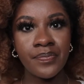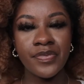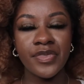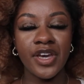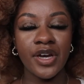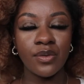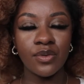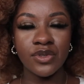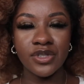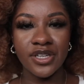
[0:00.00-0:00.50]

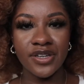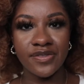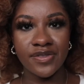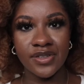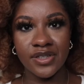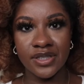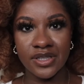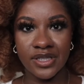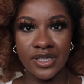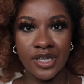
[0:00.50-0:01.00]
That will
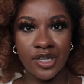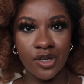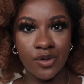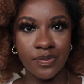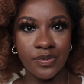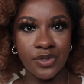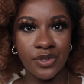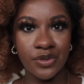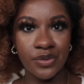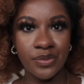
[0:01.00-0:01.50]
definitely
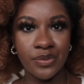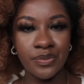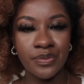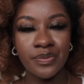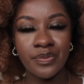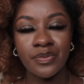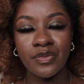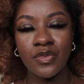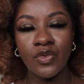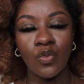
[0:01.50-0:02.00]
help you
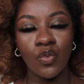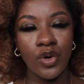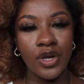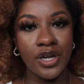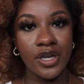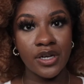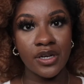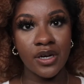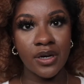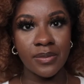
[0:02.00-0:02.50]
when
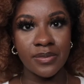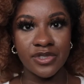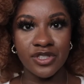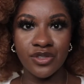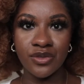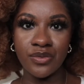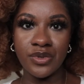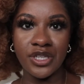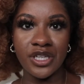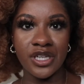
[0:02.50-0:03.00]
it comes
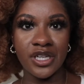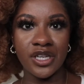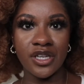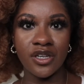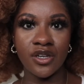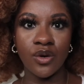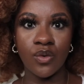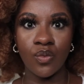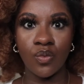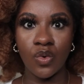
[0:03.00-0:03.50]
to
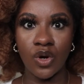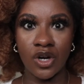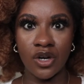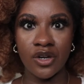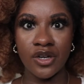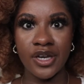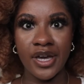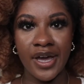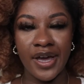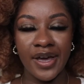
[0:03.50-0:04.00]
getting
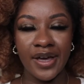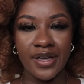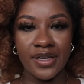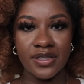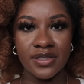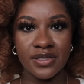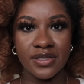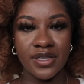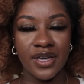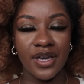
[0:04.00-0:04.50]
work
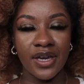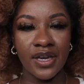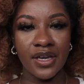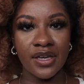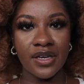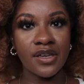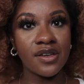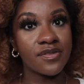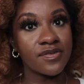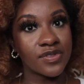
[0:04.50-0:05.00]
as
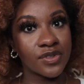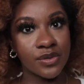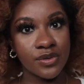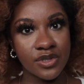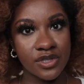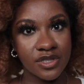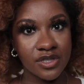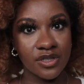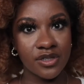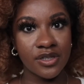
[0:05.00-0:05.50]
a
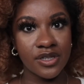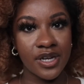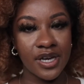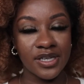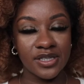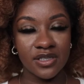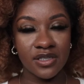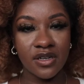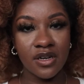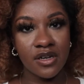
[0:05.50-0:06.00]
influencer and
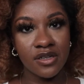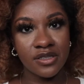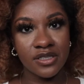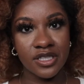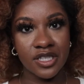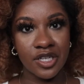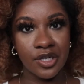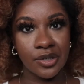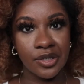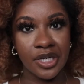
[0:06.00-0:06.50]
as a
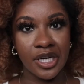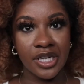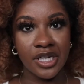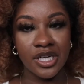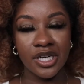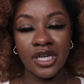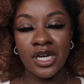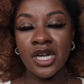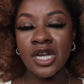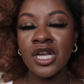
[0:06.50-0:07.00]
content
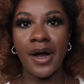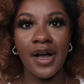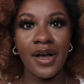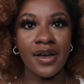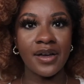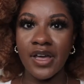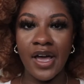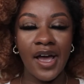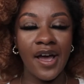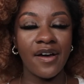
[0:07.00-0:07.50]
creator.
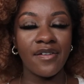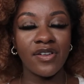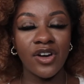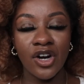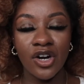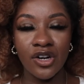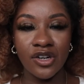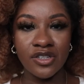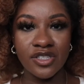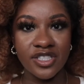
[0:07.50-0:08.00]
I have
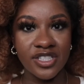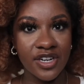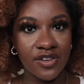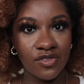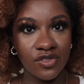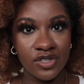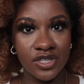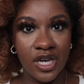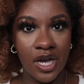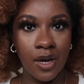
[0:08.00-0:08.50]
heard
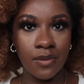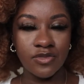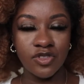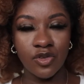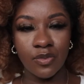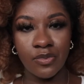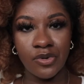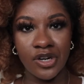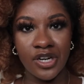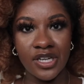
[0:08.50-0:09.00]
several times
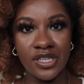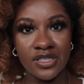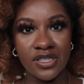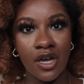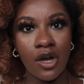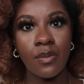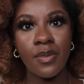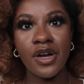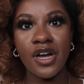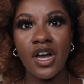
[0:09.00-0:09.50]
from brands
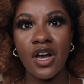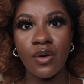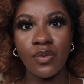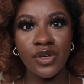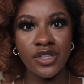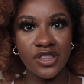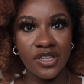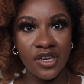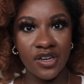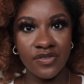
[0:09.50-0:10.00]
like, oh my God,
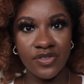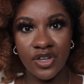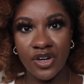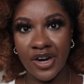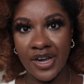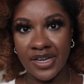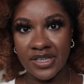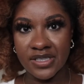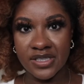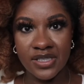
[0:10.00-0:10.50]
we love your
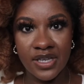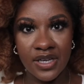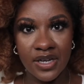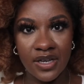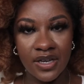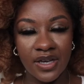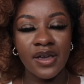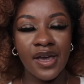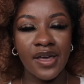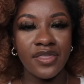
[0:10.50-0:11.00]

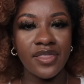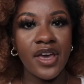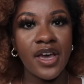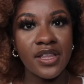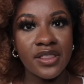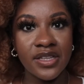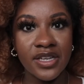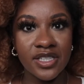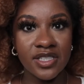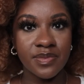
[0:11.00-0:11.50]
aesthetic. And
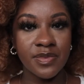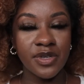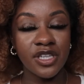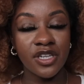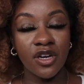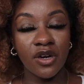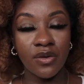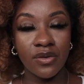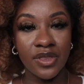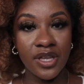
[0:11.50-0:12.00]
that lets me
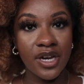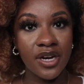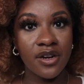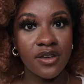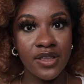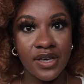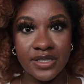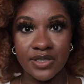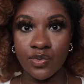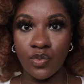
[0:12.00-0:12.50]
know
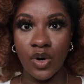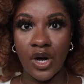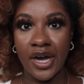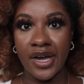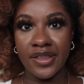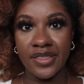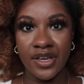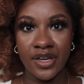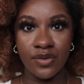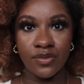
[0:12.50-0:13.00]
that's
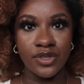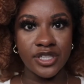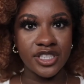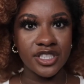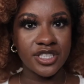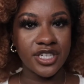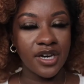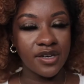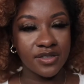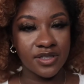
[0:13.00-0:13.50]
why they
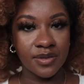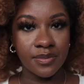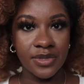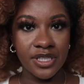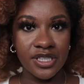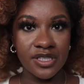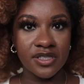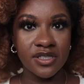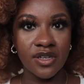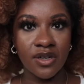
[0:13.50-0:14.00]
reached out to
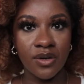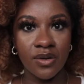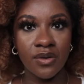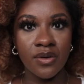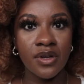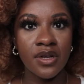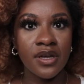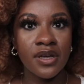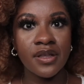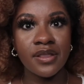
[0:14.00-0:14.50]
me.
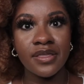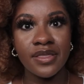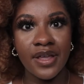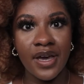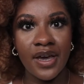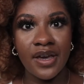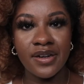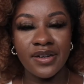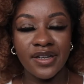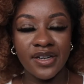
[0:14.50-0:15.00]
So
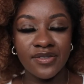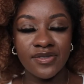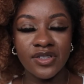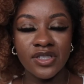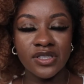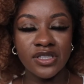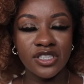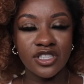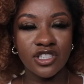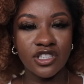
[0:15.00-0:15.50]
that
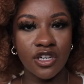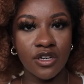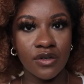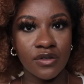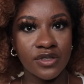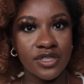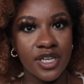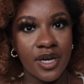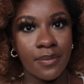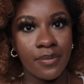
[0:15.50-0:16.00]
definitely
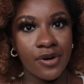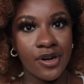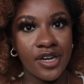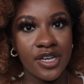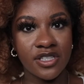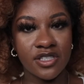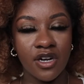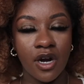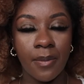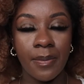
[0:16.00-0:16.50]
shows that
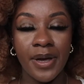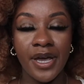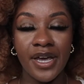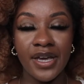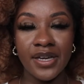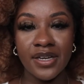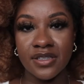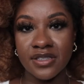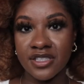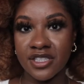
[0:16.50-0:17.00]
brands are
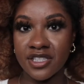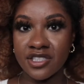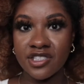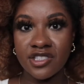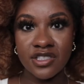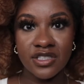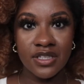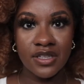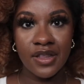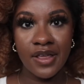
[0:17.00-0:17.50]
paying
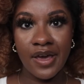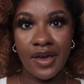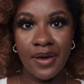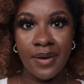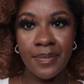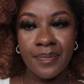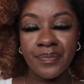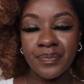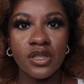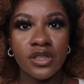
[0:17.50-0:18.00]
attention to
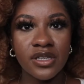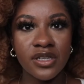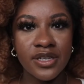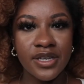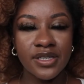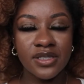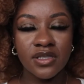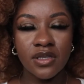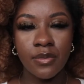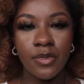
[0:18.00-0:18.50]
that. But look
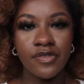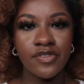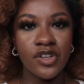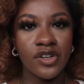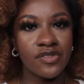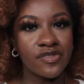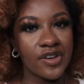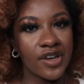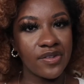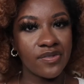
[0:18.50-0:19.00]
at some of
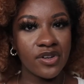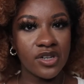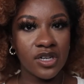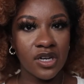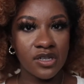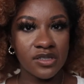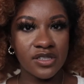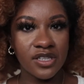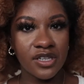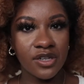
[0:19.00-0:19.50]
your favorite
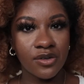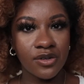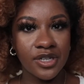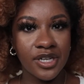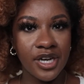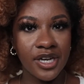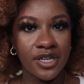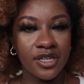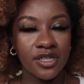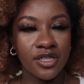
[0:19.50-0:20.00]
content
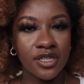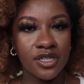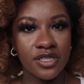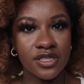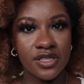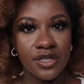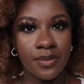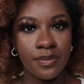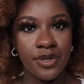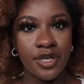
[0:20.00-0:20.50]

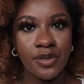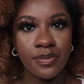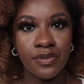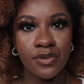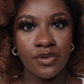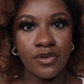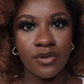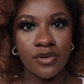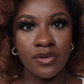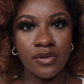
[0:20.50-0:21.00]
creators and
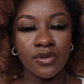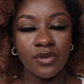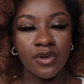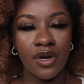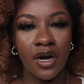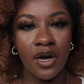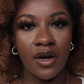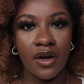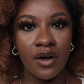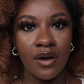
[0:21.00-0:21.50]
people
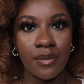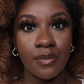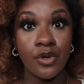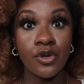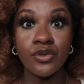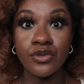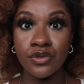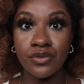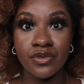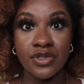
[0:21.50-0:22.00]

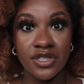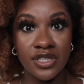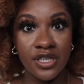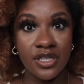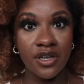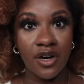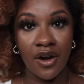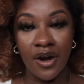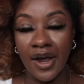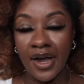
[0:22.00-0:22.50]
who you
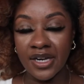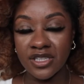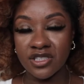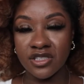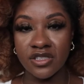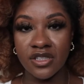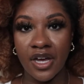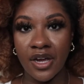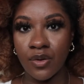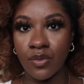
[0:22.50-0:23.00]
see are
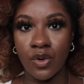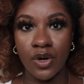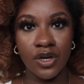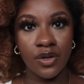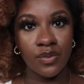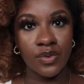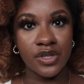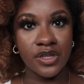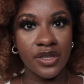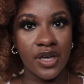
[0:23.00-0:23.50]
actually like
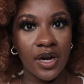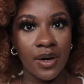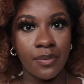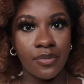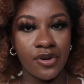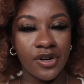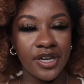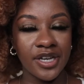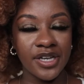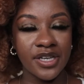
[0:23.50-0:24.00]
working with a lot
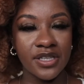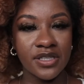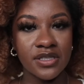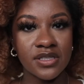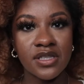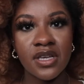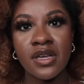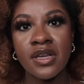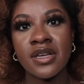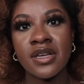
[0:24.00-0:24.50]
of brands.